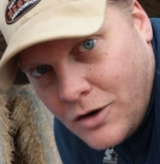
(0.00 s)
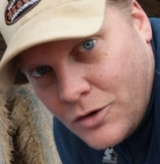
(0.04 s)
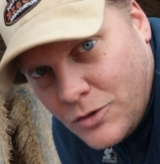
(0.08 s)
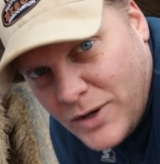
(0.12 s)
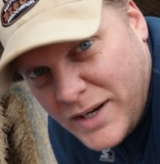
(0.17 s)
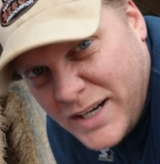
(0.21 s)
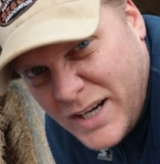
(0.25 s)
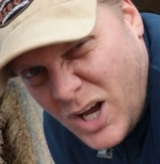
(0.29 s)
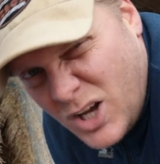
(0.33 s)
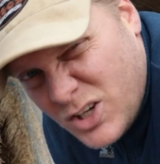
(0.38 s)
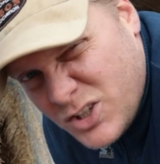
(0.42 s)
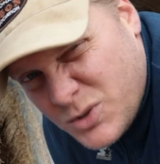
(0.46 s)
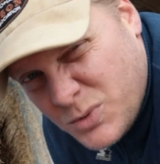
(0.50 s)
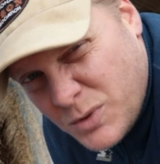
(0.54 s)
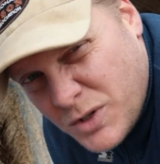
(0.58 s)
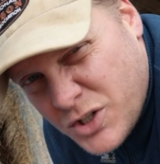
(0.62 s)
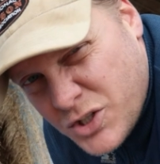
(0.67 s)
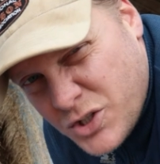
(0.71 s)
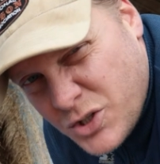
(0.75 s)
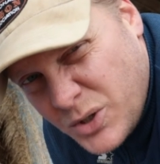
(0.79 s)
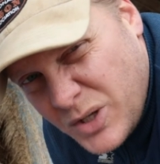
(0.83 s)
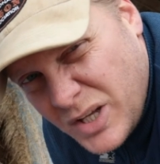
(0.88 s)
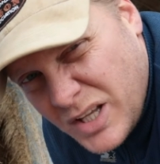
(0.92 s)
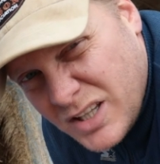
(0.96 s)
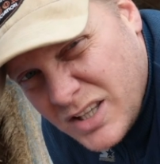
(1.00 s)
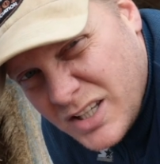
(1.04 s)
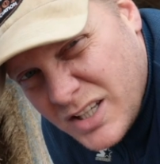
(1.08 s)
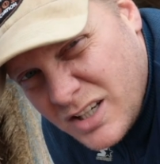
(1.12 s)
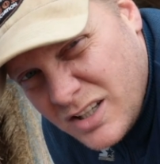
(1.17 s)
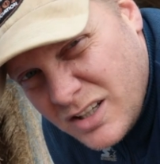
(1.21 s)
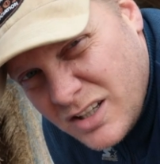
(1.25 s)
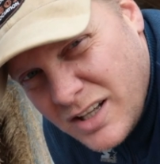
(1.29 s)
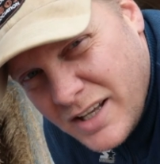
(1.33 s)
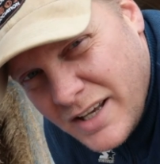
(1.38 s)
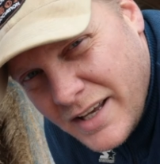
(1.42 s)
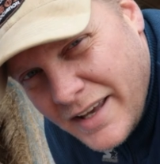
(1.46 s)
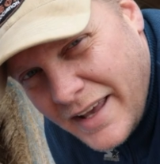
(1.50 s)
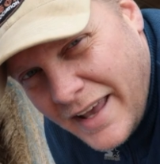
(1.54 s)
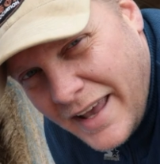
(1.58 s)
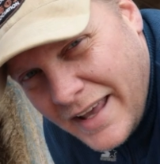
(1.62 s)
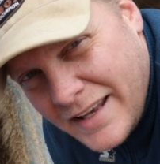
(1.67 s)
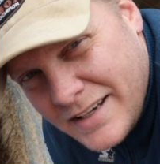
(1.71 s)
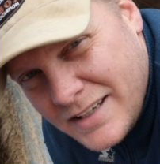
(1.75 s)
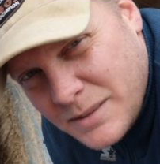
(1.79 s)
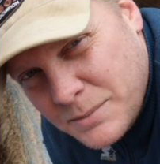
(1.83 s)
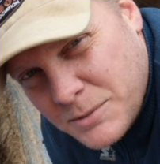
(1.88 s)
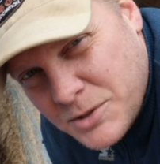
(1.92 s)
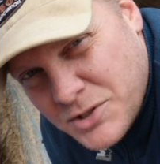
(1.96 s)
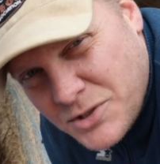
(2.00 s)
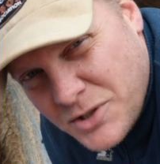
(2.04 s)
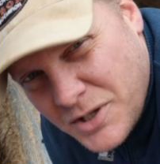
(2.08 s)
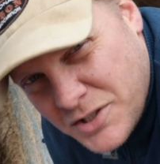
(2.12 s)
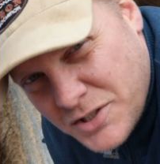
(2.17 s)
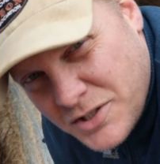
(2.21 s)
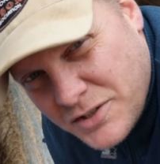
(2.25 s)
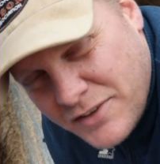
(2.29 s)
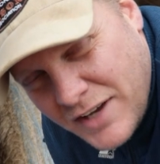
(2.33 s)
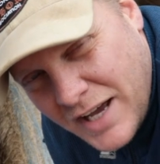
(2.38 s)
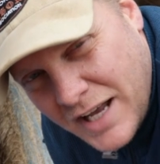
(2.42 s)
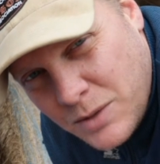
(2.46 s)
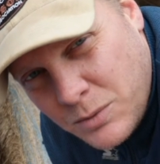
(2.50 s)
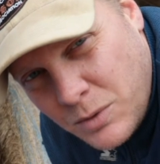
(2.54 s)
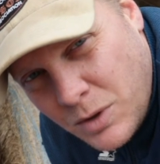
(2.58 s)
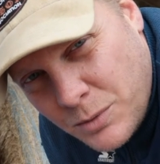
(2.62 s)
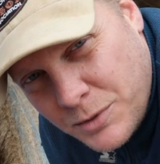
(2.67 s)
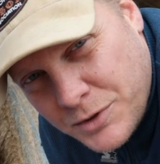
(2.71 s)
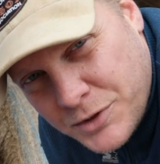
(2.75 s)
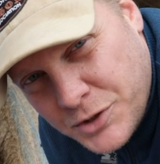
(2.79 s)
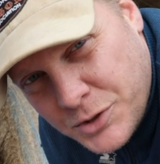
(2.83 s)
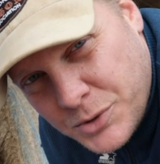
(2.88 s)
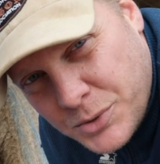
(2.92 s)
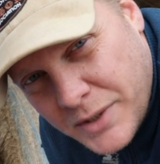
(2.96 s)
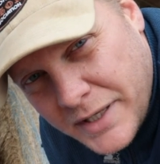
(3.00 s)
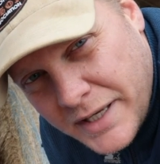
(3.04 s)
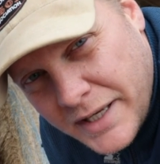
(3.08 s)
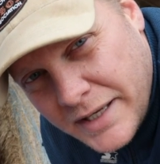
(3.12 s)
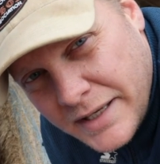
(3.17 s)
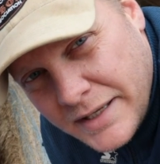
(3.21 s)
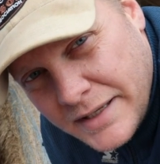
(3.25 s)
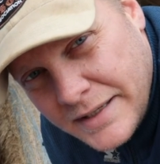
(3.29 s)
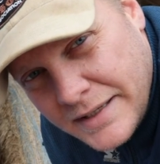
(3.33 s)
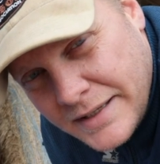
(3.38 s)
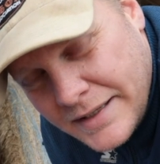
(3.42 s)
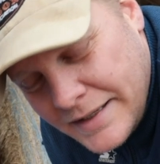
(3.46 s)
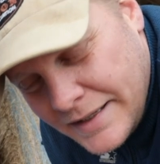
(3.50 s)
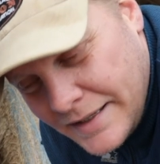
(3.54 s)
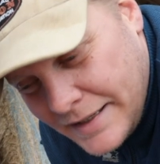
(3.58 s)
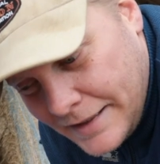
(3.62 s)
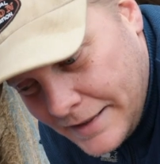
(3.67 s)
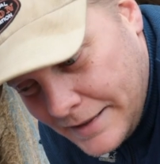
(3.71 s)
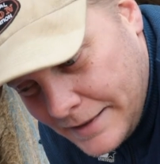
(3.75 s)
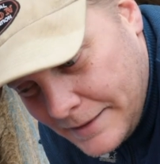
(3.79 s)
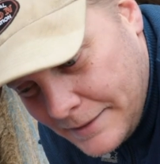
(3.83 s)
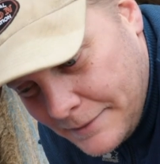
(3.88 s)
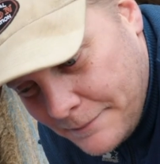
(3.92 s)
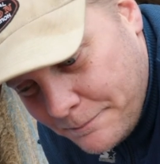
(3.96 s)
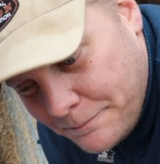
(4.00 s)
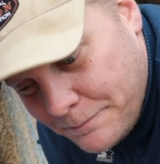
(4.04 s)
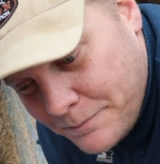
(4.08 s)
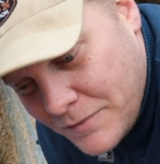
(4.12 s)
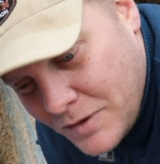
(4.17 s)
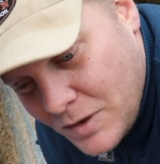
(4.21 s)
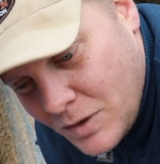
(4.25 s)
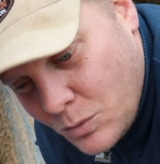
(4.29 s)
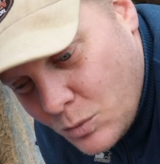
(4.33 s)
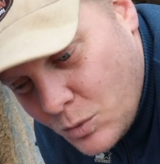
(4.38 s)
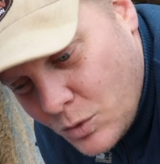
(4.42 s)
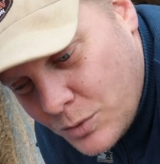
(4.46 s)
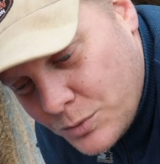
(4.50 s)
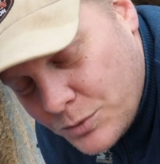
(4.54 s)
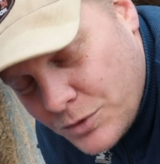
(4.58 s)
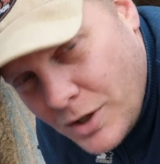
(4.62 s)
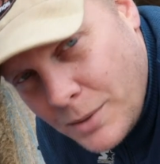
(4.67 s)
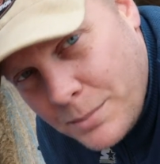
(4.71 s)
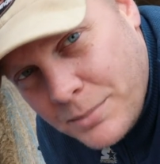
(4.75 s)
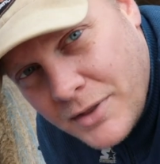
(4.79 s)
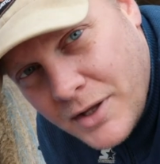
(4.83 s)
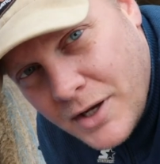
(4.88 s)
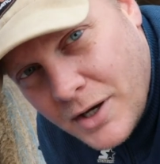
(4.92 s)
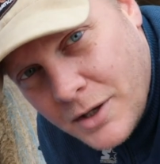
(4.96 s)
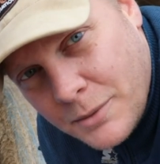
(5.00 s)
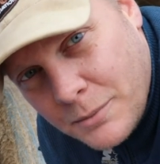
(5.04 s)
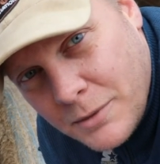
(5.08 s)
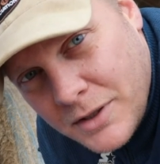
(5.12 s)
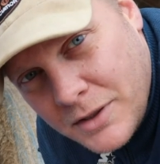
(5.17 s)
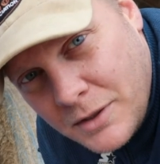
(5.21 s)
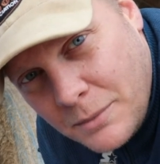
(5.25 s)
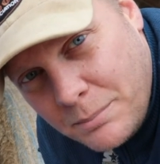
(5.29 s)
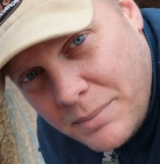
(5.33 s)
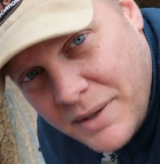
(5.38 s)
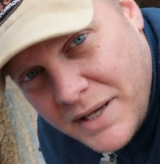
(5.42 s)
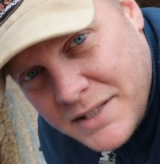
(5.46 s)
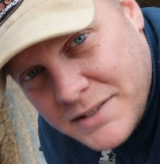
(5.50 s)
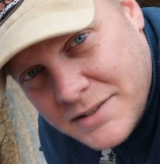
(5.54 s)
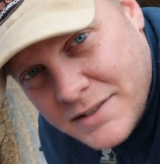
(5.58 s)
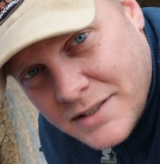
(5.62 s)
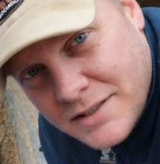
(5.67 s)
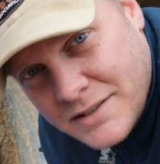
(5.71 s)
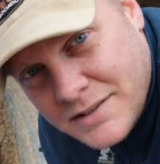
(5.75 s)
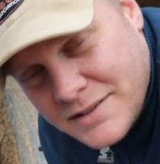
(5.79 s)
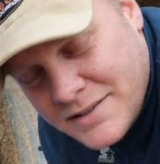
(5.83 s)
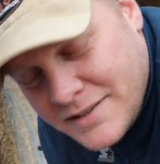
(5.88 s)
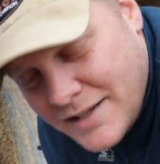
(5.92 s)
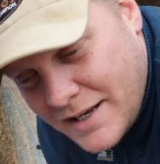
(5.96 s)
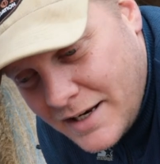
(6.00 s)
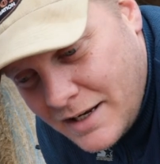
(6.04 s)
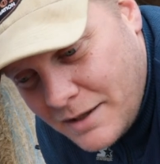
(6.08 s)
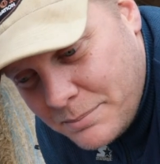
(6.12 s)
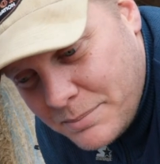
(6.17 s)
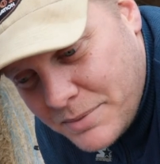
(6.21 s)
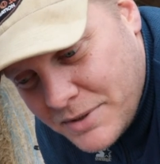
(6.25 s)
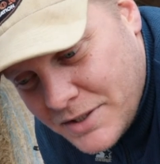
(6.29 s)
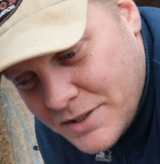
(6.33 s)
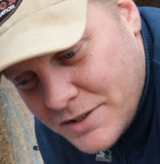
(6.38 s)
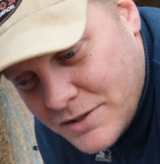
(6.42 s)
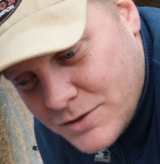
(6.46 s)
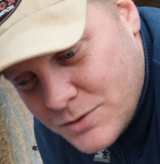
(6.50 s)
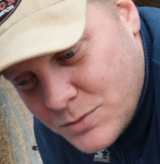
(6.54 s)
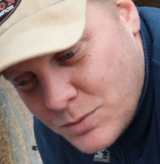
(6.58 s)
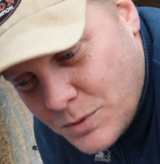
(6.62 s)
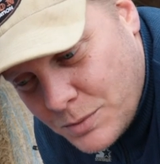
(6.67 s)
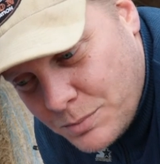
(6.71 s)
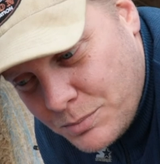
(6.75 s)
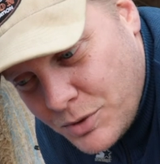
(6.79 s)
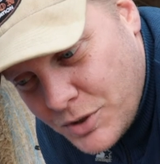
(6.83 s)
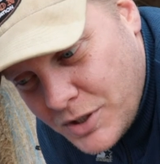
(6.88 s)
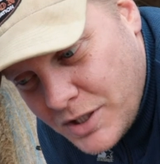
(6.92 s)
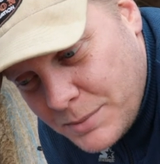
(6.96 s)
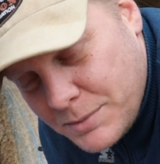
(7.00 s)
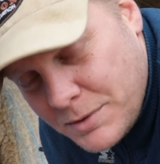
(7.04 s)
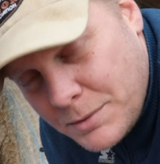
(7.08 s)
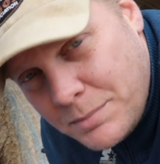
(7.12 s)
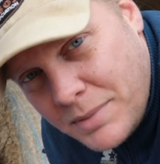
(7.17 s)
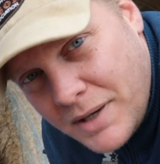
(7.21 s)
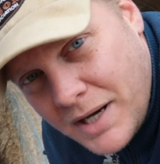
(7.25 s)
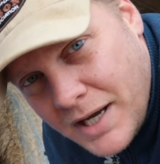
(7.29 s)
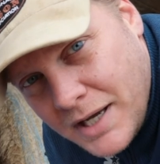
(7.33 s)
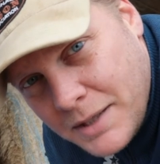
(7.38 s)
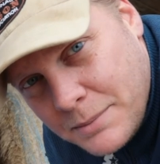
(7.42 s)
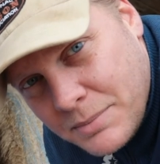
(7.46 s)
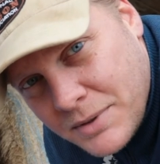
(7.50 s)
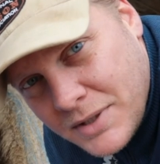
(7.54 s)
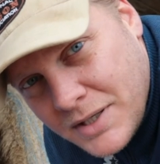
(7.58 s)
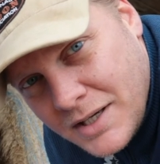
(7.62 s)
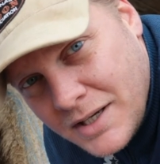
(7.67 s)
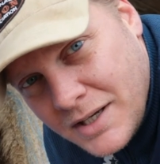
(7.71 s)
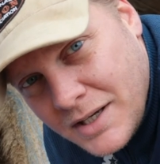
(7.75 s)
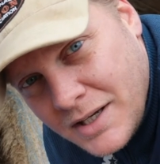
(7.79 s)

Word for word: Right now, I just want to show you a little hand demonstration of kind of what we're doing um, when we're up there. The basic setup is we're putting up the pipe,